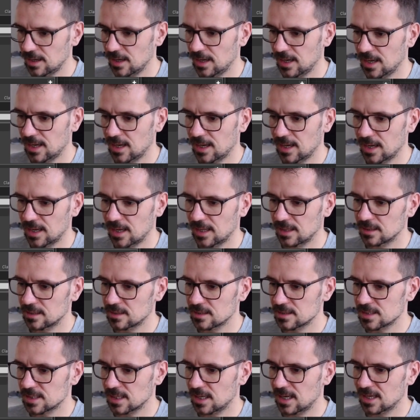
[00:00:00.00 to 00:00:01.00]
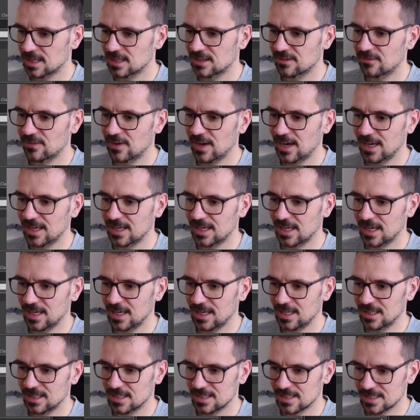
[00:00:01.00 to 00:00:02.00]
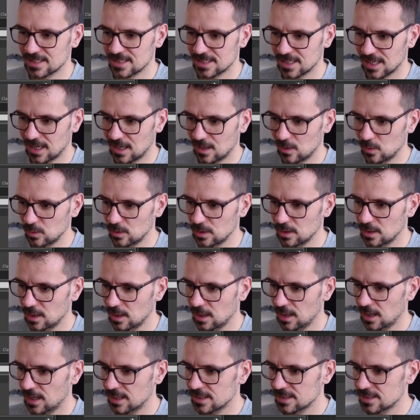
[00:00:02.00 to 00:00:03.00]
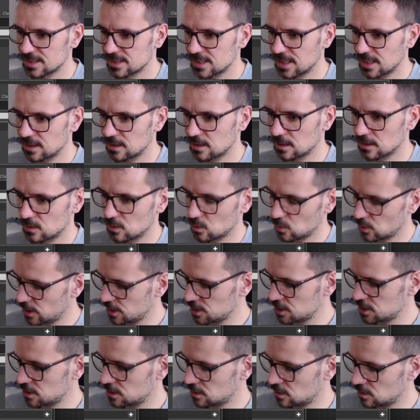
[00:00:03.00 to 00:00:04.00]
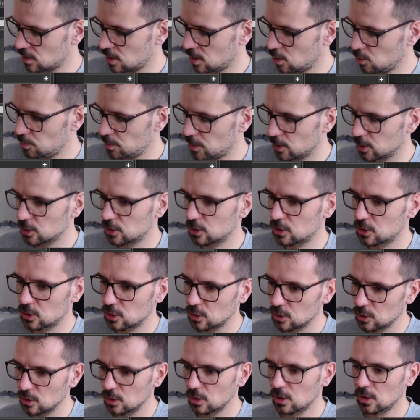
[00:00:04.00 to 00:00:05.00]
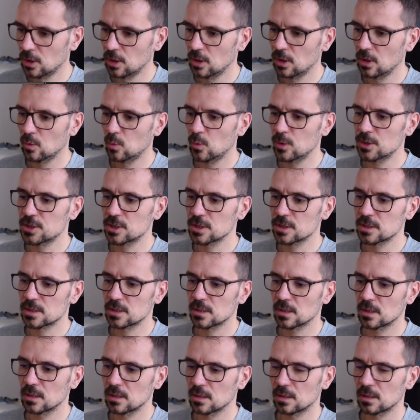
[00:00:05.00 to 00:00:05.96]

and select fade in sound and set the duration to 0.2, which is